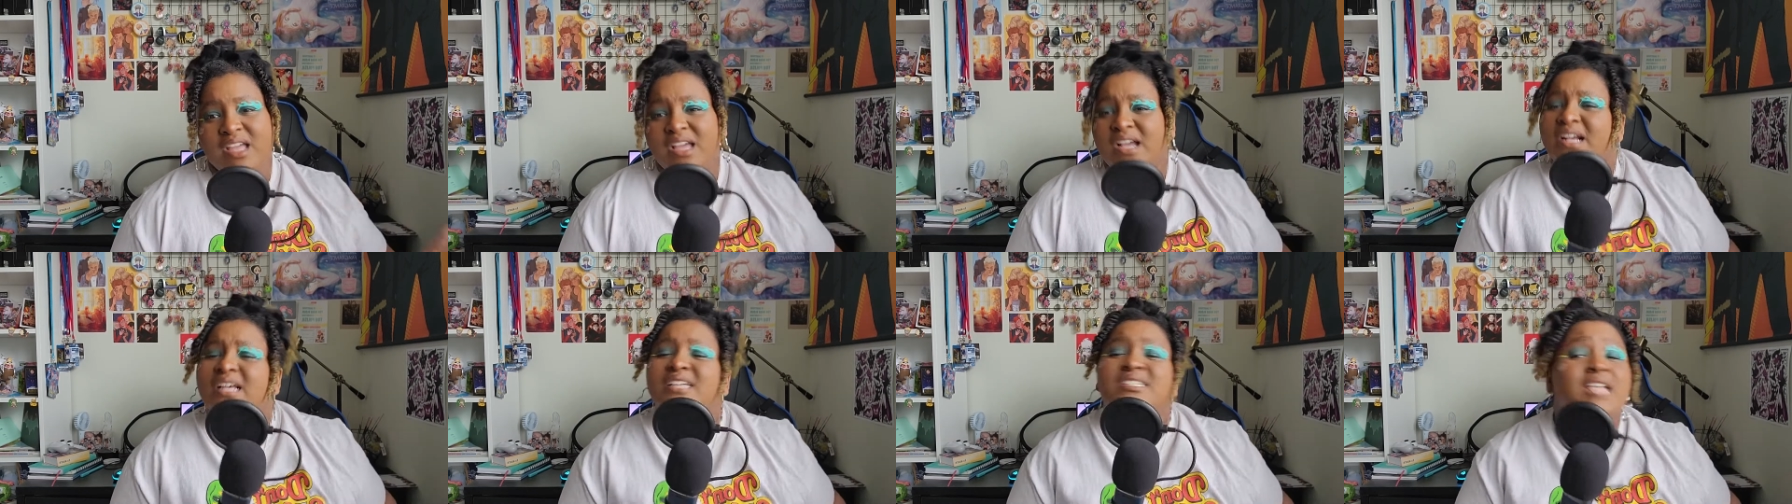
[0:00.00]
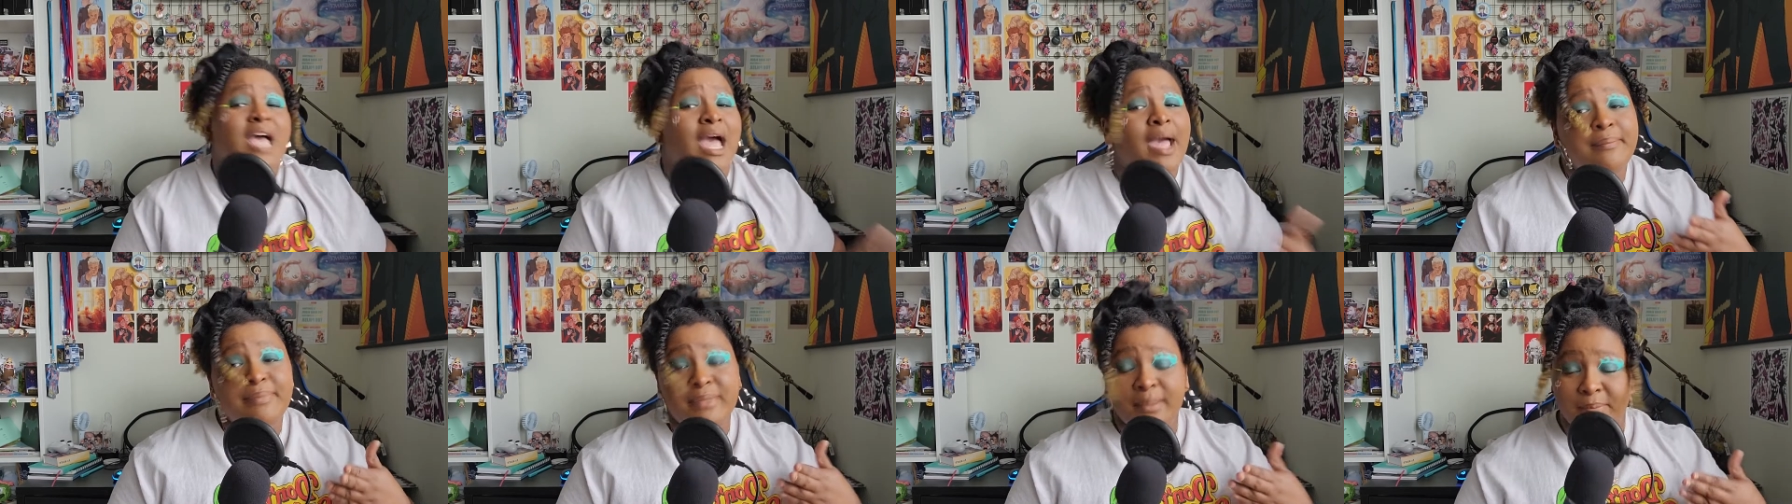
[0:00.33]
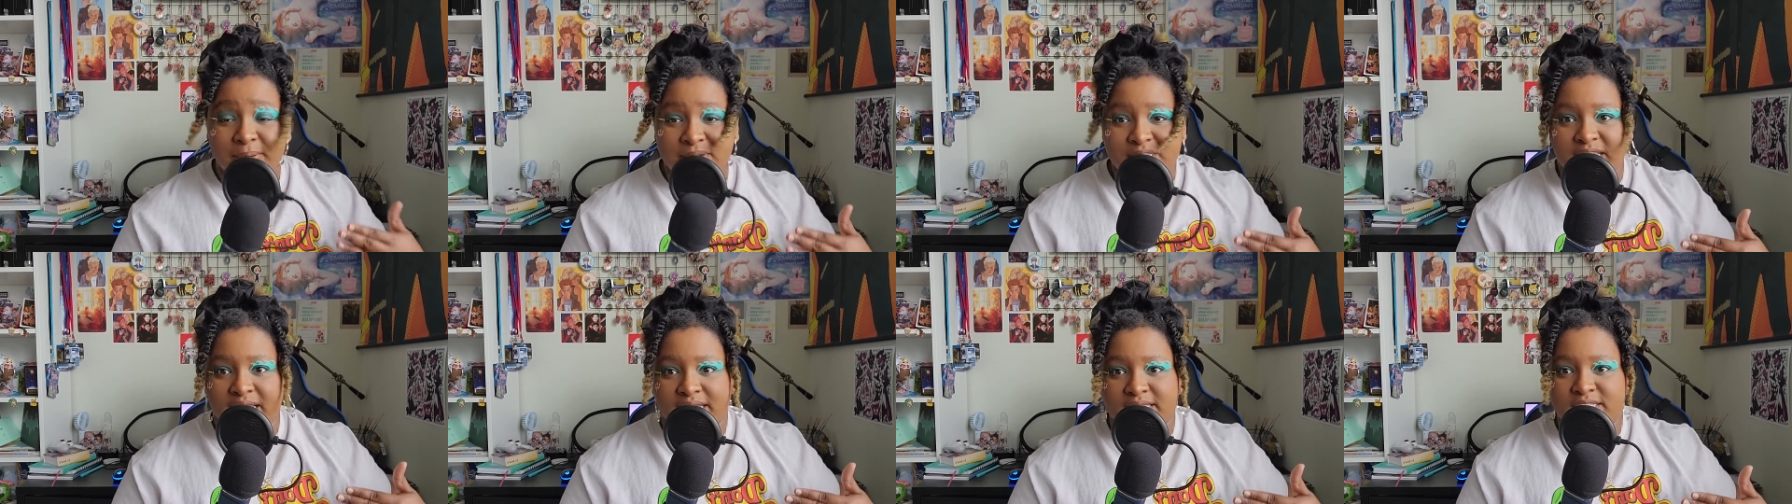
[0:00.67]
Because I'm the
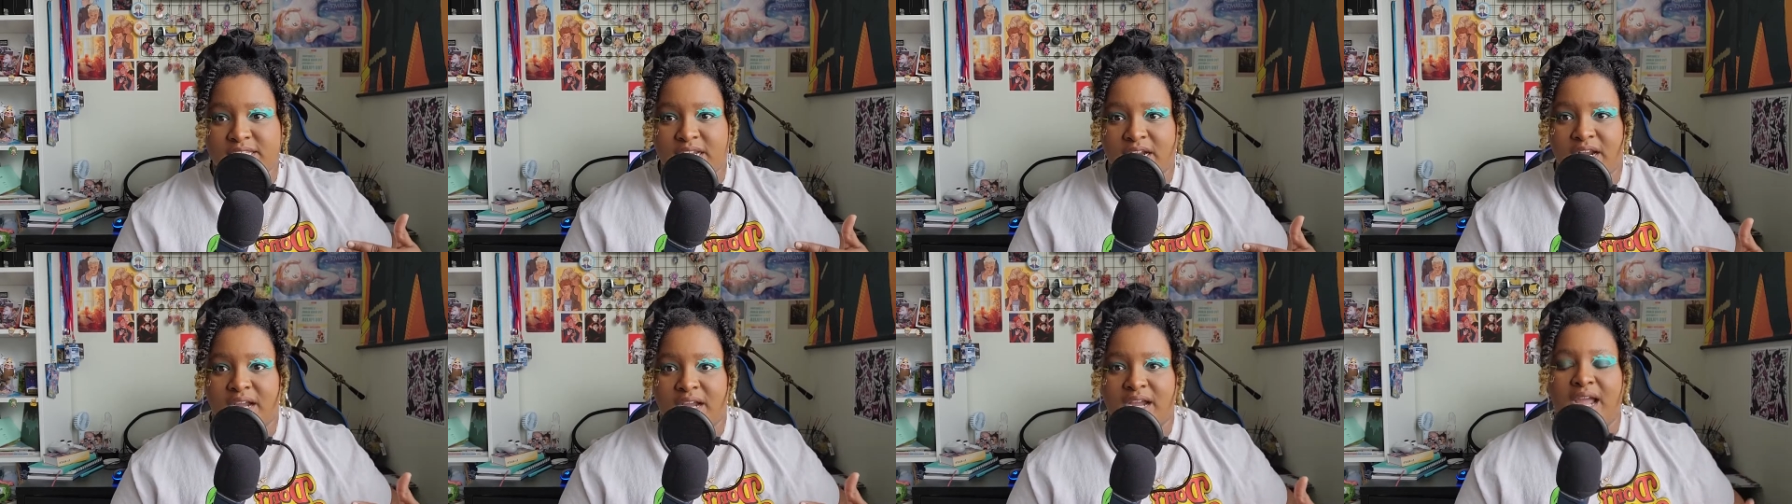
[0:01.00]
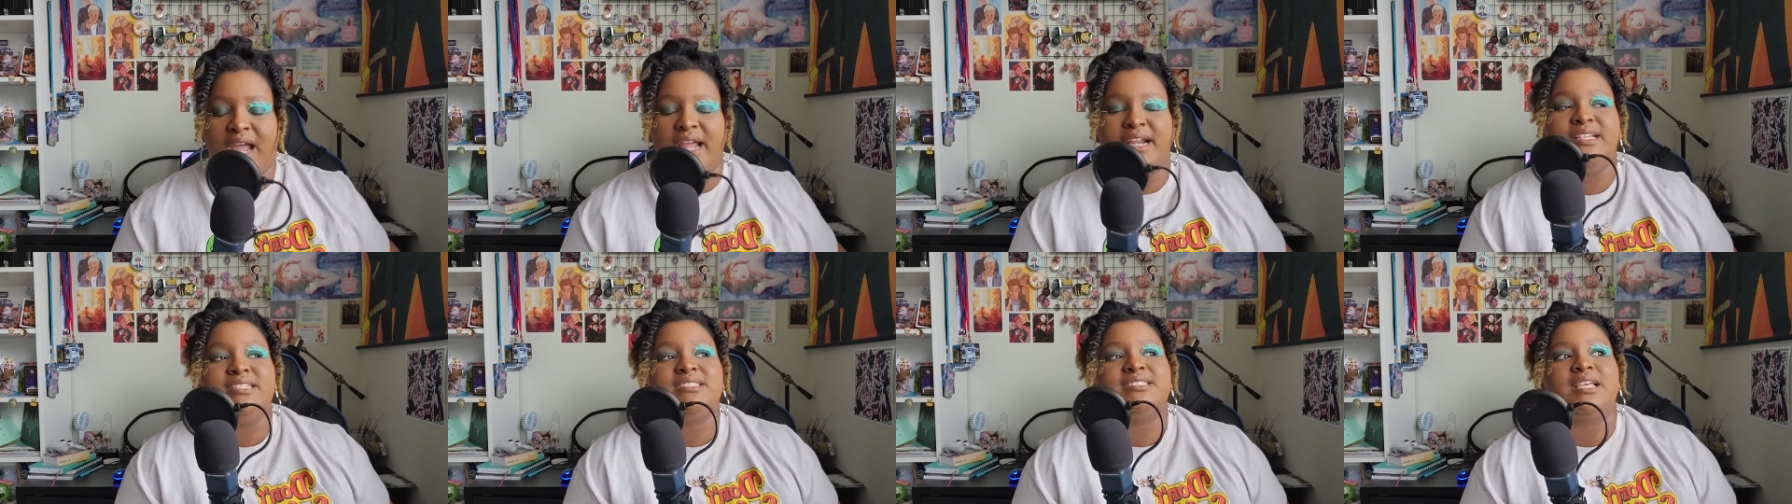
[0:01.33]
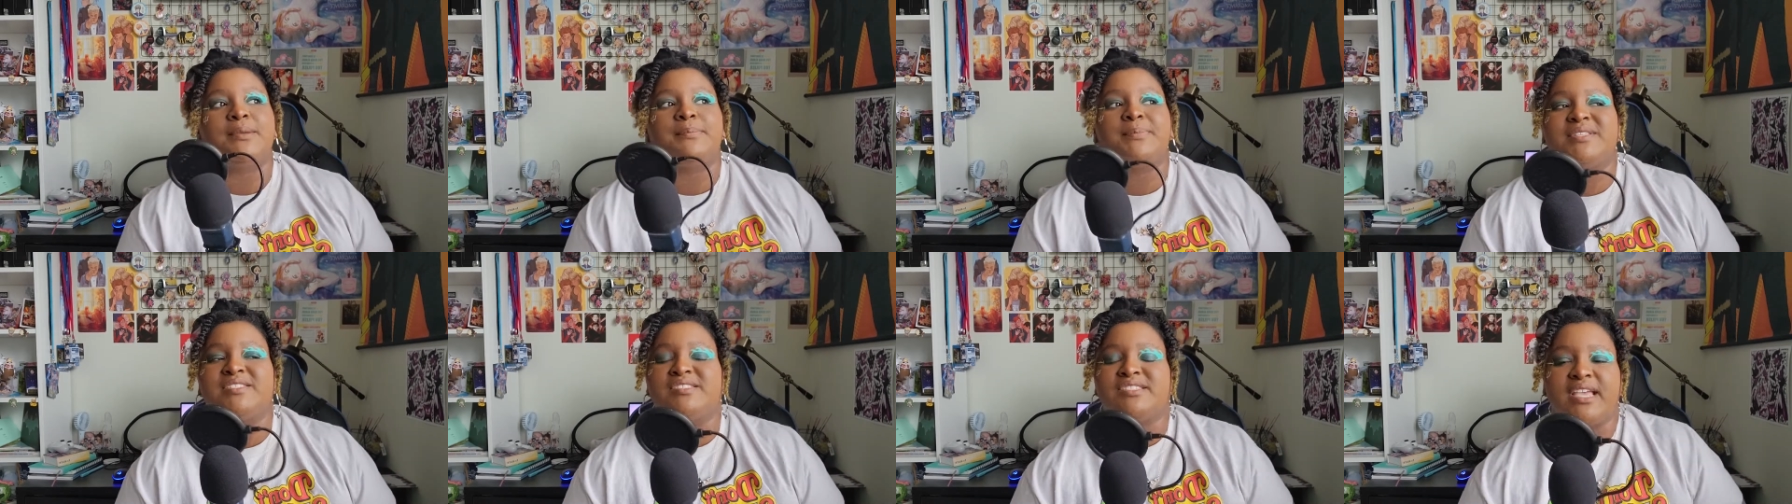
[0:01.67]
protector. And he's, like,
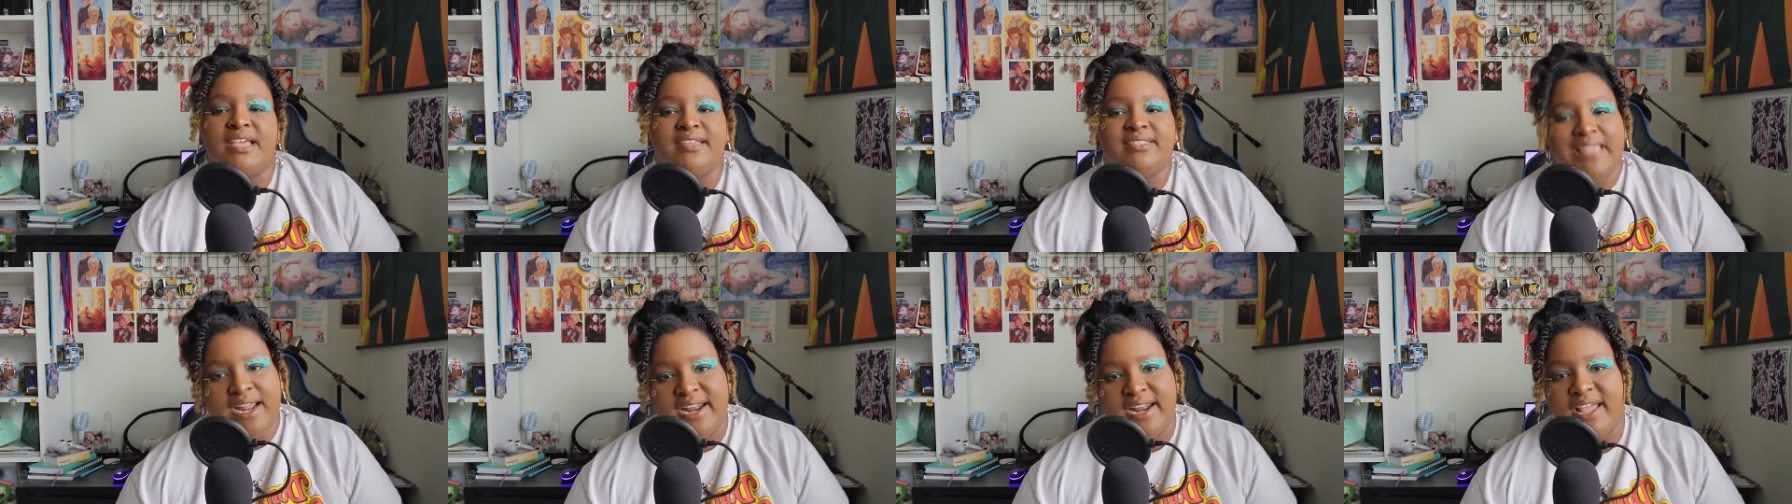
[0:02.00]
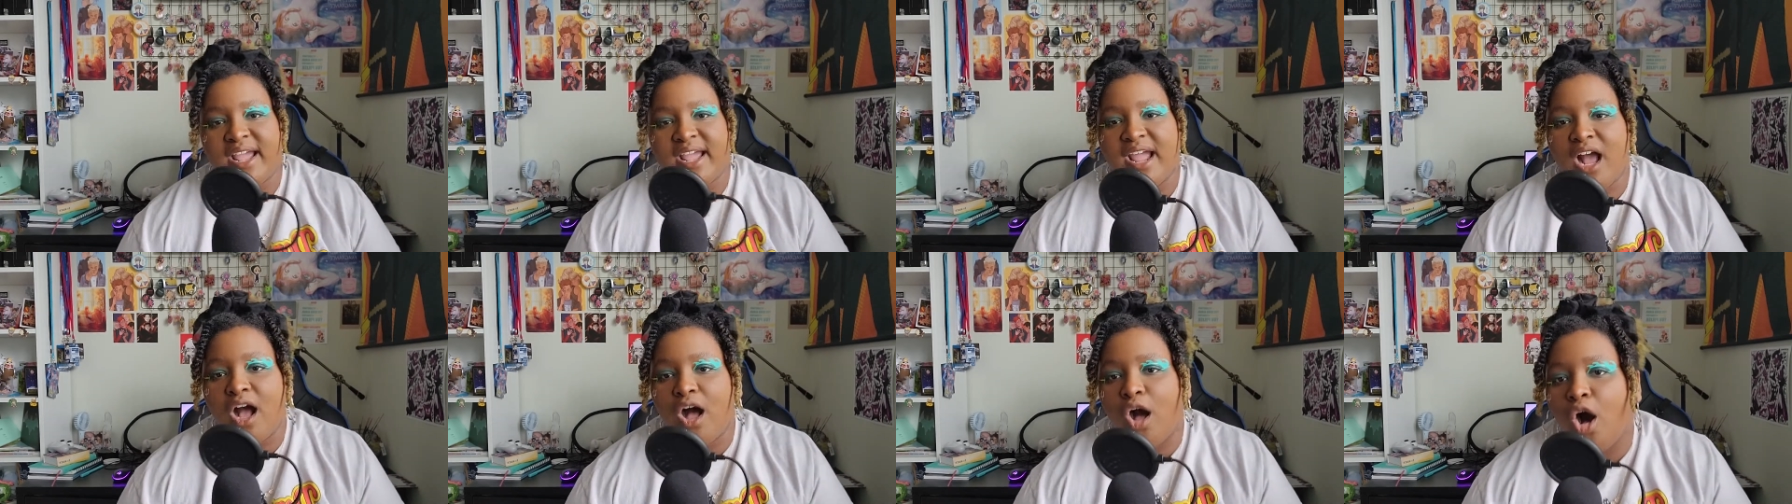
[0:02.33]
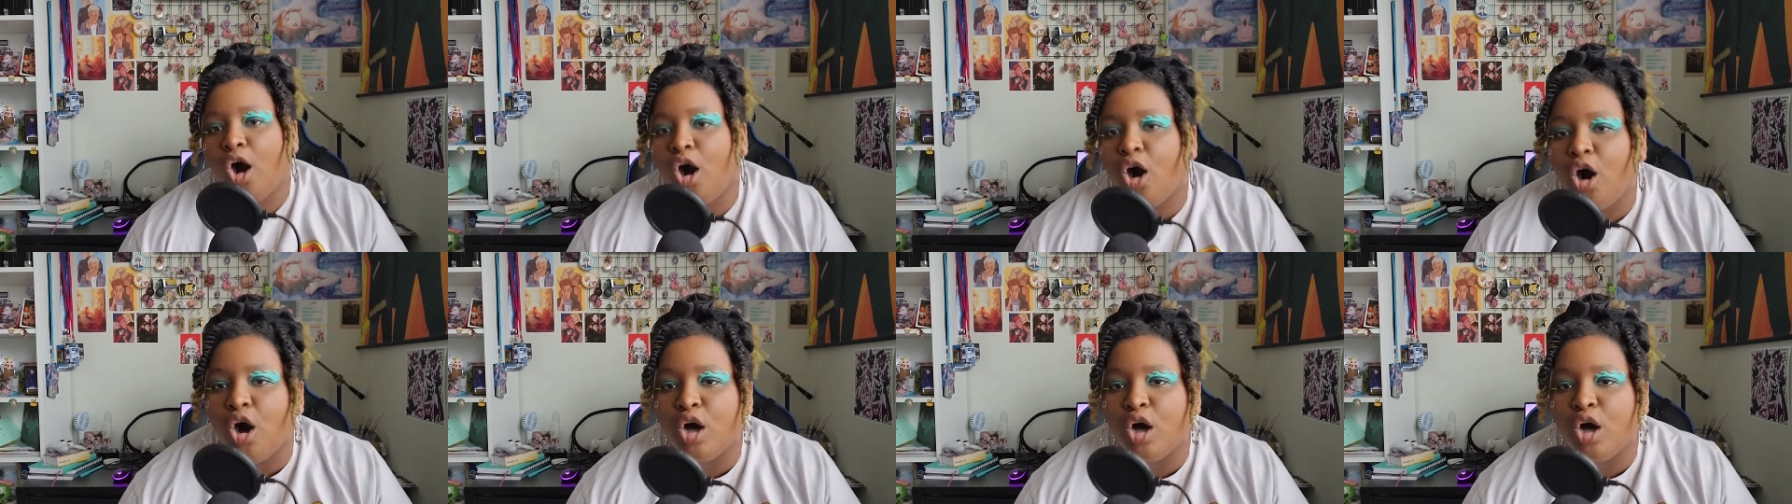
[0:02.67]
been saying that all